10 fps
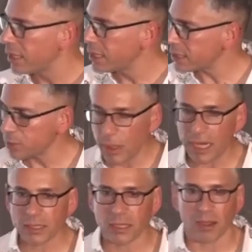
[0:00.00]
it's just
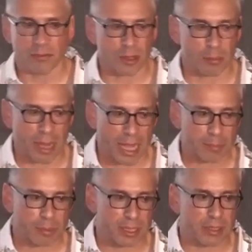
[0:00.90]
back of the envelope math,
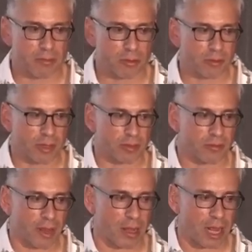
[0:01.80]
but it gives you a sense of
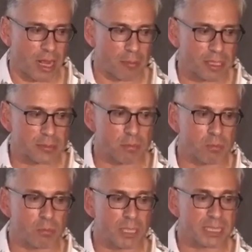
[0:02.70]
how, how much
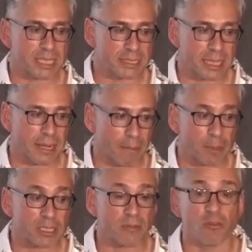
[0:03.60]
much how
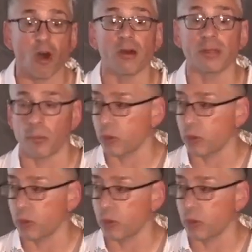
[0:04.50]
much volume we're